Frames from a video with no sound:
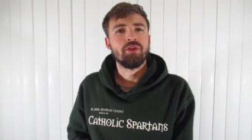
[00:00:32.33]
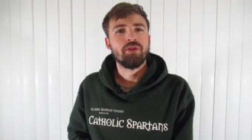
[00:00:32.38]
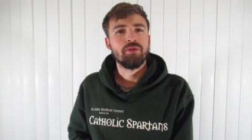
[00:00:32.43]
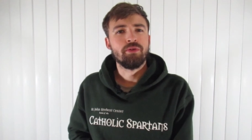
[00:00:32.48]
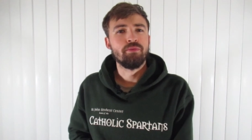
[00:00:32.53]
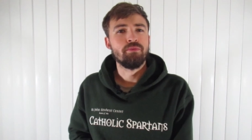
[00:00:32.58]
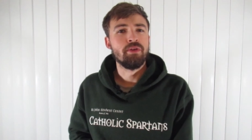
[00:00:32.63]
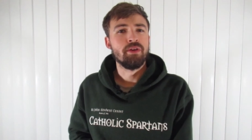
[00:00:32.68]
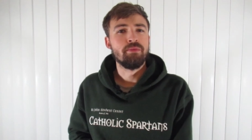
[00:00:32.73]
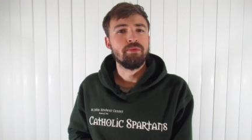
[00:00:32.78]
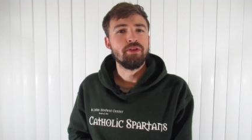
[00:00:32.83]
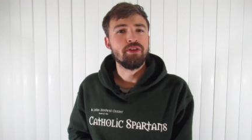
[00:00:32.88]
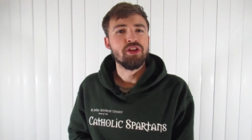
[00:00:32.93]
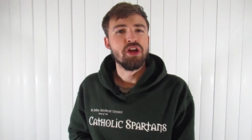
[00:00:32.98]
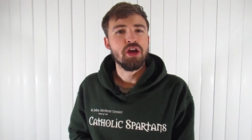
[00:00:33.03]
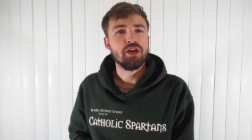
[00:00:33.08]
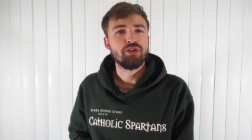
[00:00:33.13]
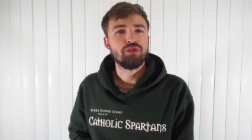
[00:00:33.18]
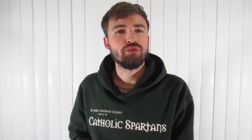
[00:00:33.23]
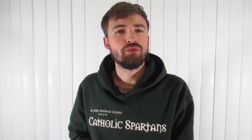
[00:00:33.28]
You may be in
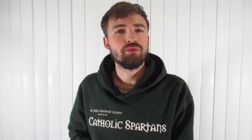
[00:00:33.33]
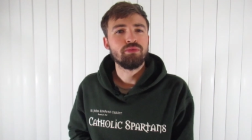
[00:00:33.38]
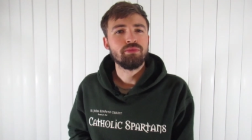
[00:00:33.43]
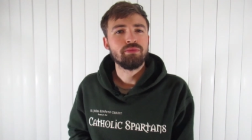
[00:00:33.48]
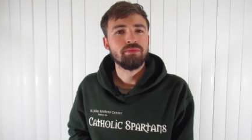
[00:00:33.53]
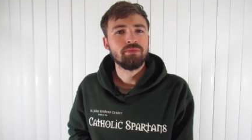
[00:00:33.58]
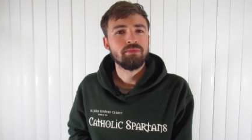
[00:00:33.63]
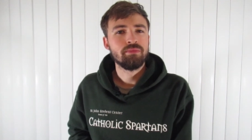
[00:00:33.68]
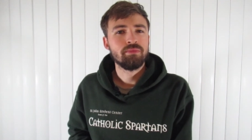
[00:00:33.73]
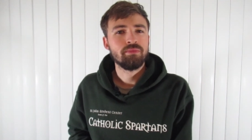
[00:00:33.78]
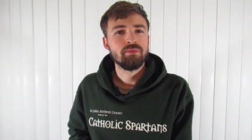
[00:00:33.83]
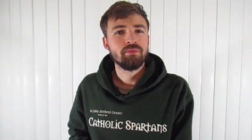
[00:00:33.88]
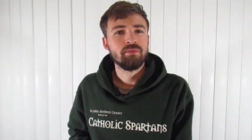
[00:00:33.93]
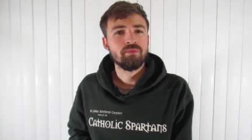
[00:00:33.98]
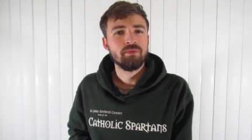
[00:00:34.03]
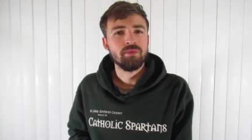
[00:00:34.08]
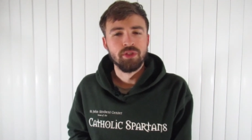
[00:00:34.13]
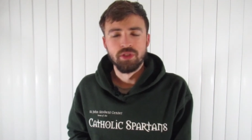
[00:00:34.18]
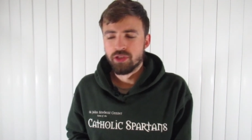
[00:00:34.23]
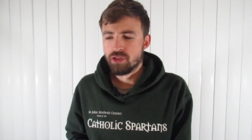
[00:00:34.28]
high school.
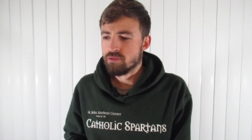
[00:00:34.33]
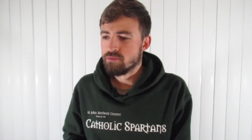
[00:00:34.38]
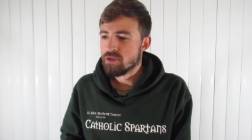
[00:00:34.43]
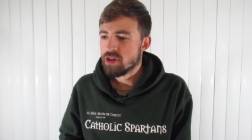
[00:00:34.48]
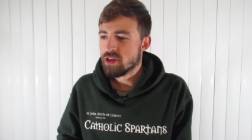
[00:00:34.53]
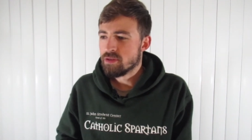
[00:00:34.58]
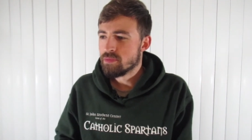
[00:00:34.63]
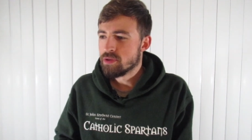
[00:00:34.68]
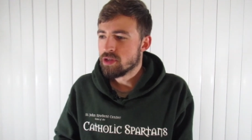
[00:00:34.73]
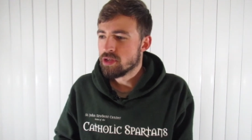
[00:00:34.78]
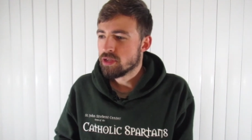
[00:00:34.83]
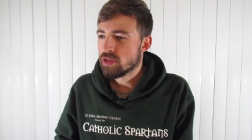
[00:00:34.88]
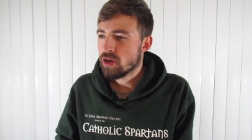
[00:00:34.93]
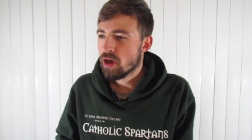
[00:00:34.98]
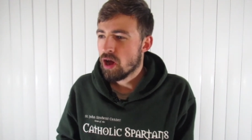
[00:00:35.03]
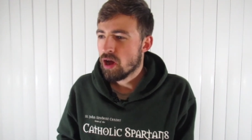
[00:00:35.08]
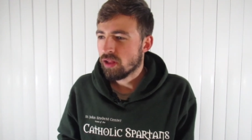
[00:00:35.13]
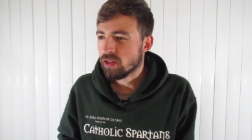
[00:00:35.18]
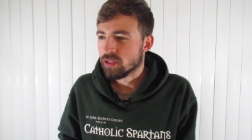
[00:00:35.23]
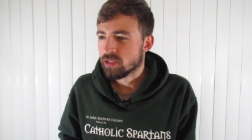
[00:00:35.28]
You may be in
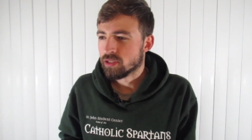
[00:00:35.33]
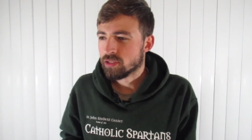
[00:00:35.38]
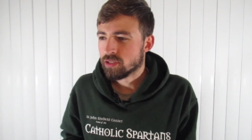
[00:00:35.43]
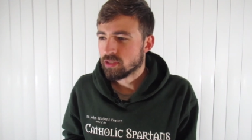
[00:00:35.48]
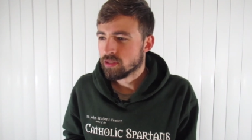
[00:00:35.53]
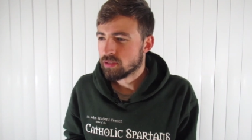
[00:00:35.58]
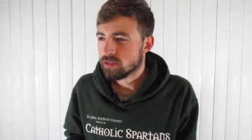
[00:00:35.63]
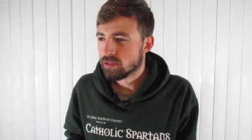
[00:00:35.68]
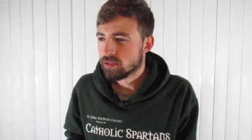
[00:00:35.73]
college.